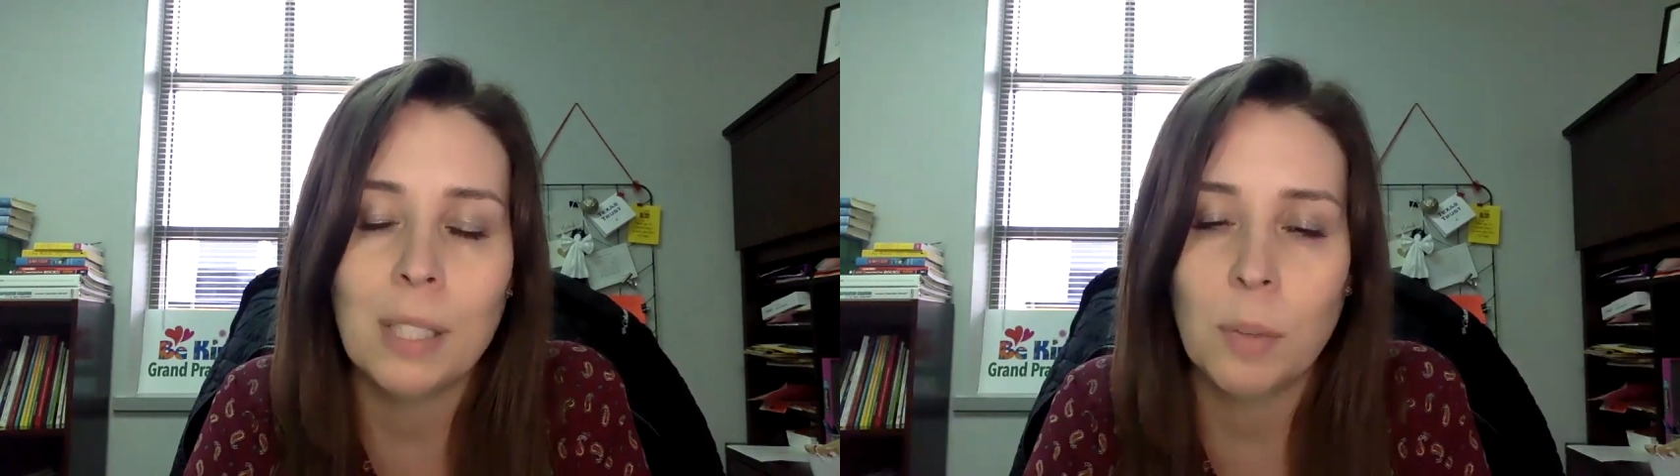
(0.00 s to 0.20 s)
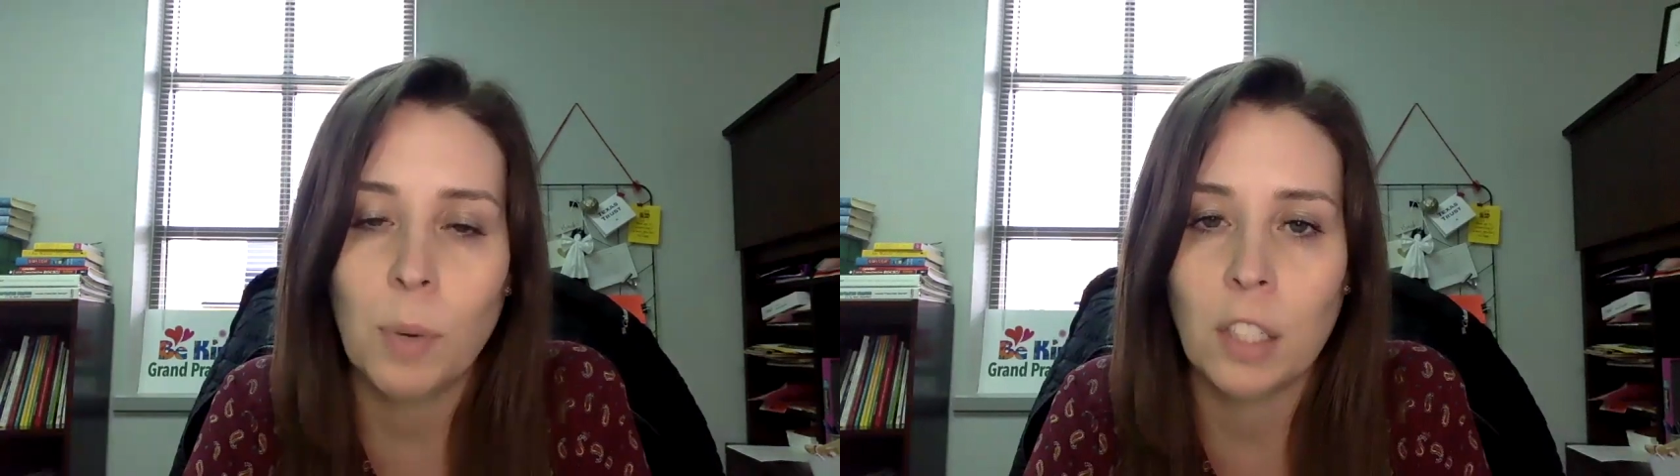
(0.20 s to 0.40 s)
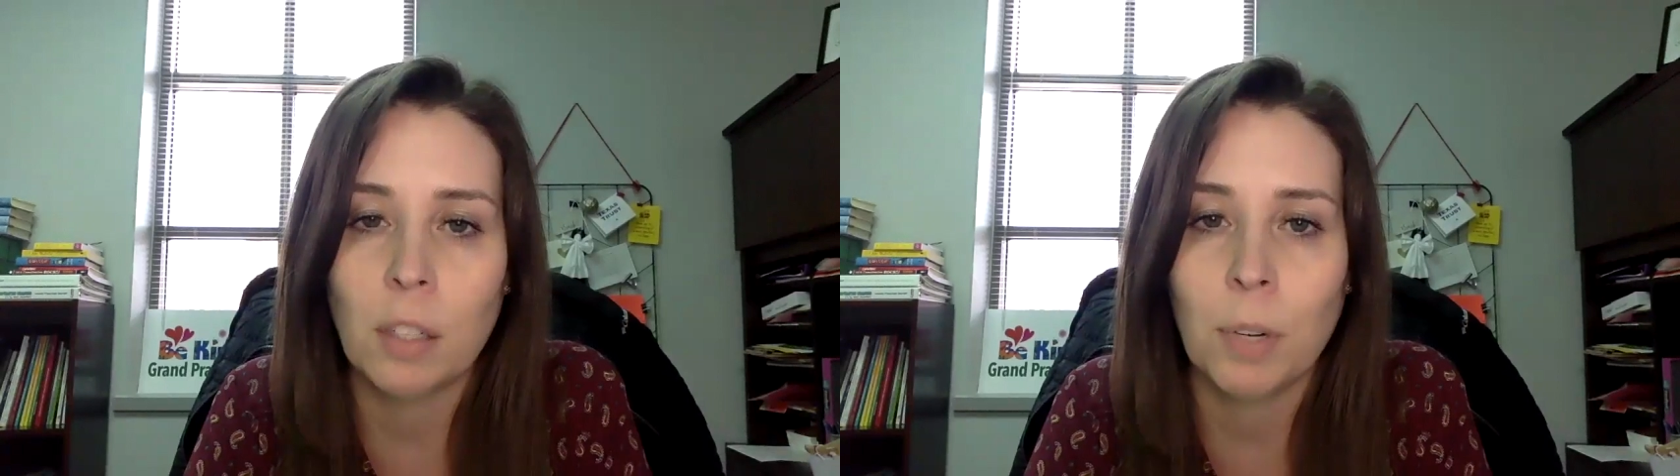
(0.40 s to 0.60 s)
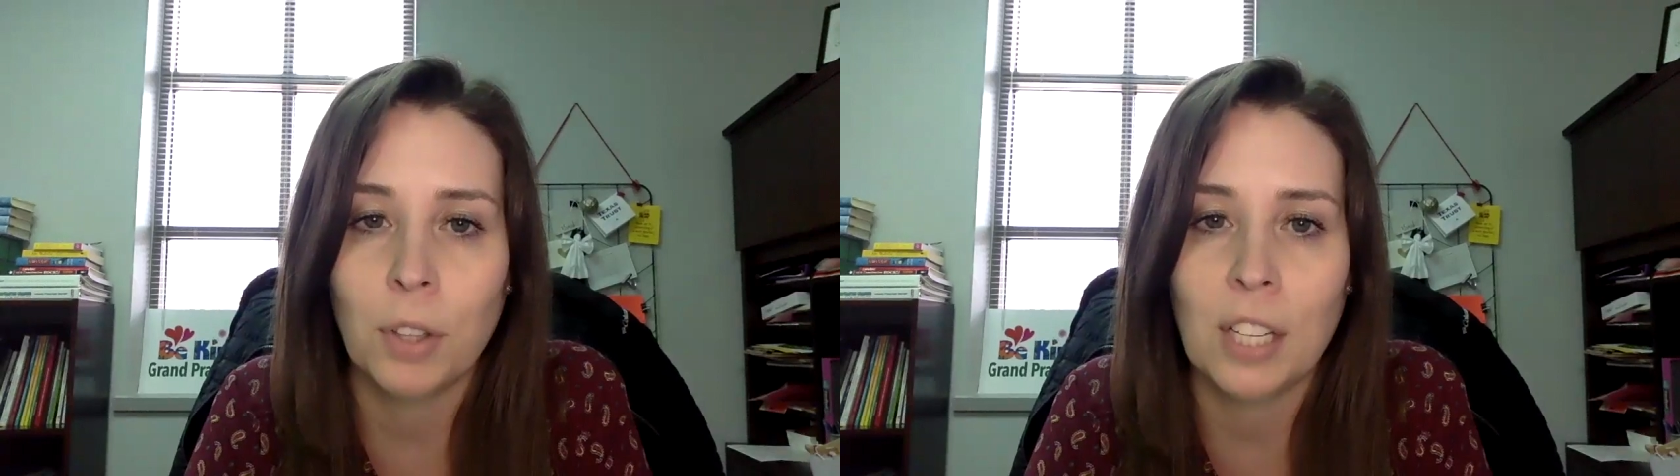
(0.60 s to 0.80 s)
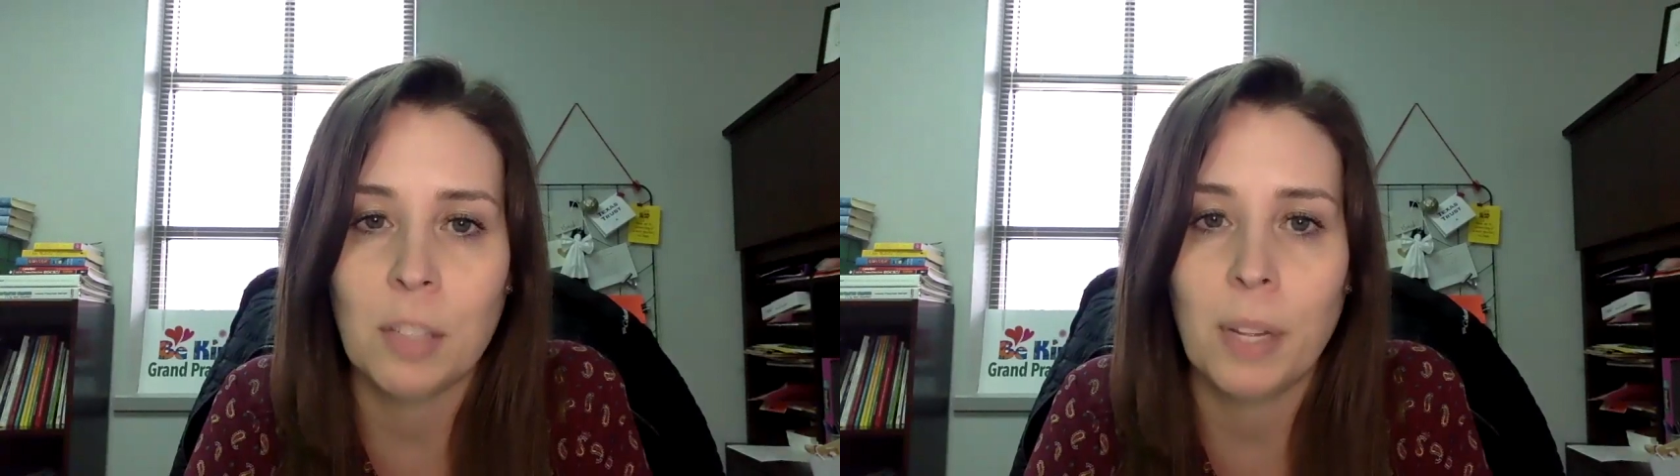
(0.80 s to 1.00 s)
then we'll get to
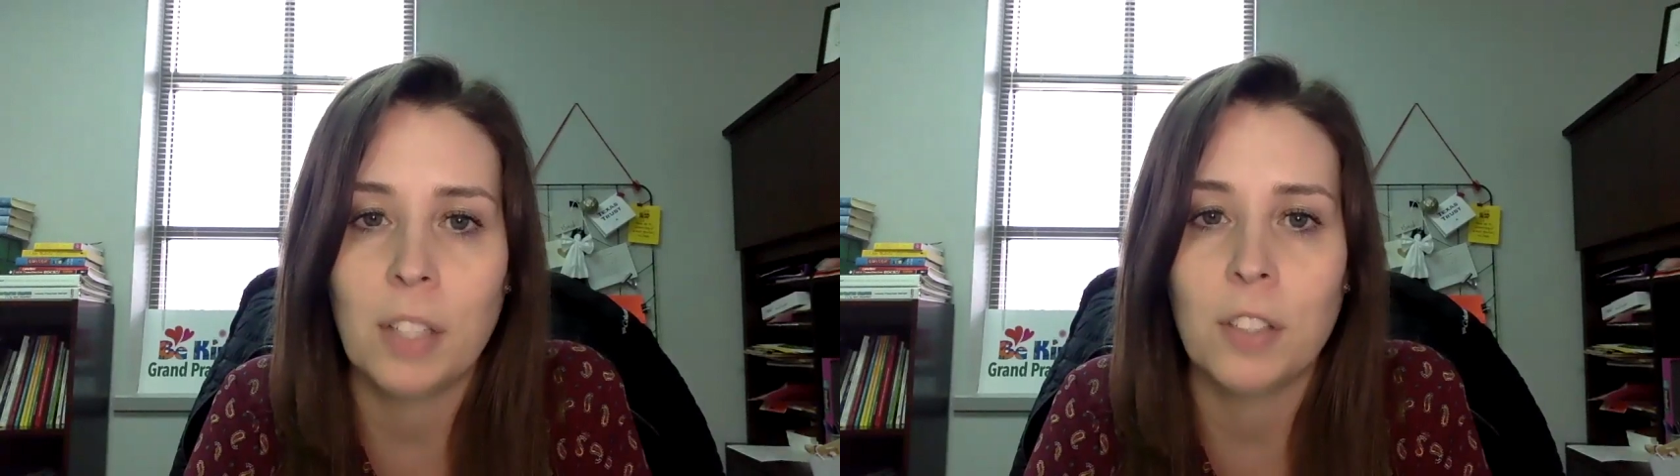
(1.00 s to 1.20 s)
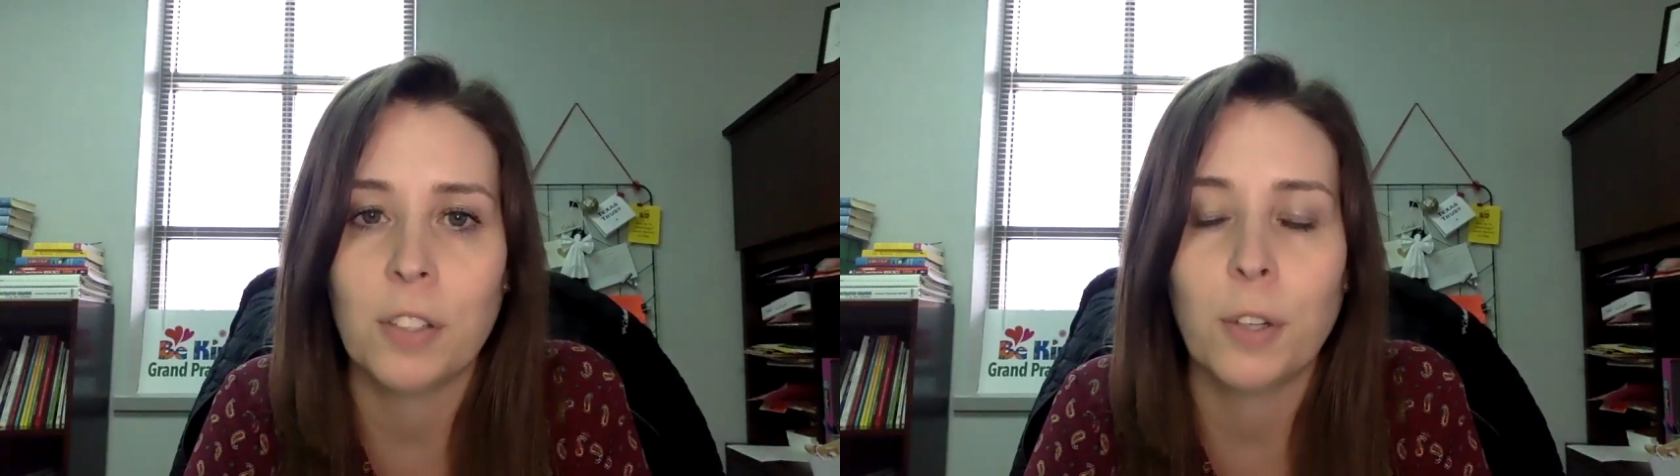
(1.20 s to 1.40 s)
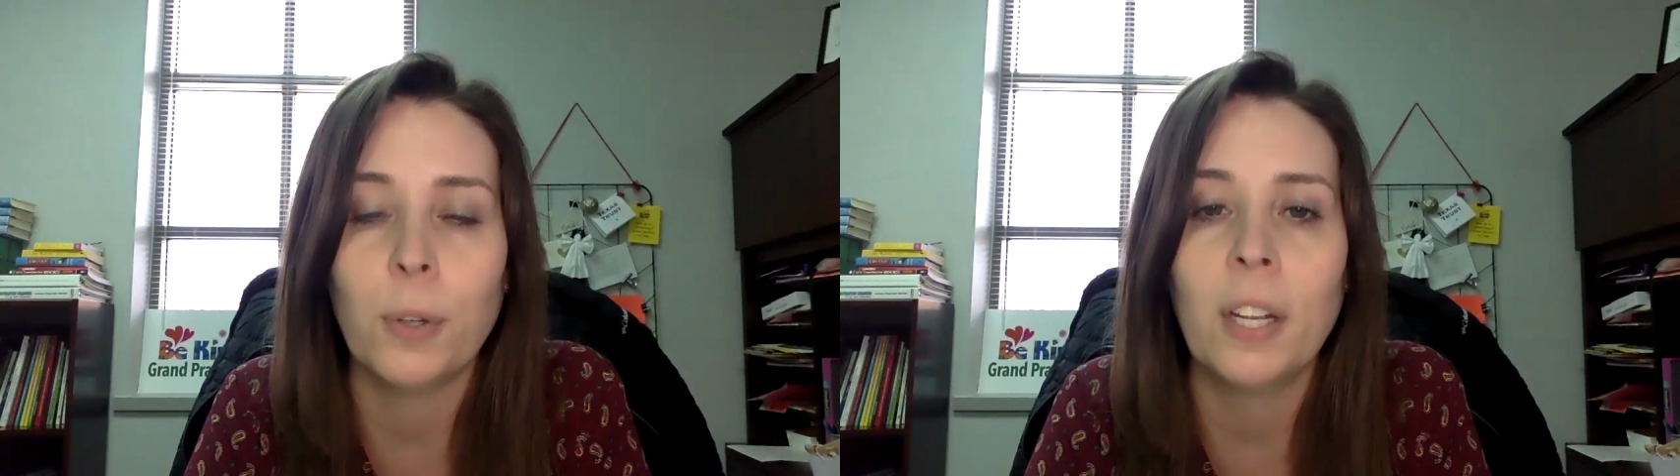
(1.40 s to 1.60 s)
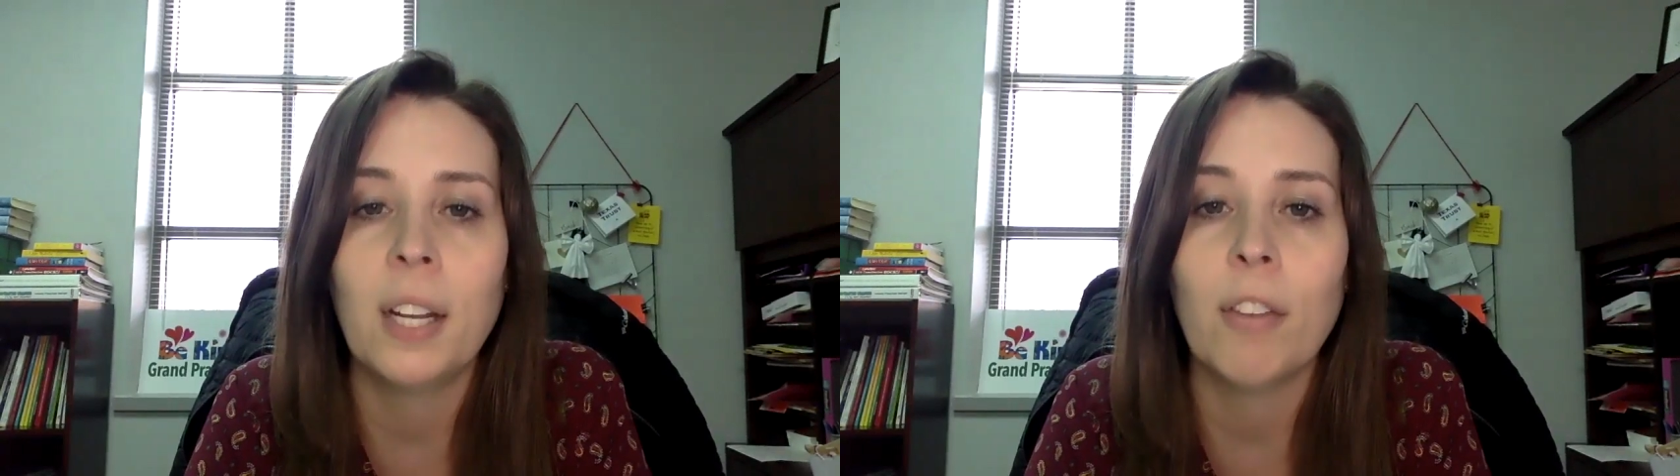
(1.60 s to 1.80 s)
birthdays, pledges, and creed.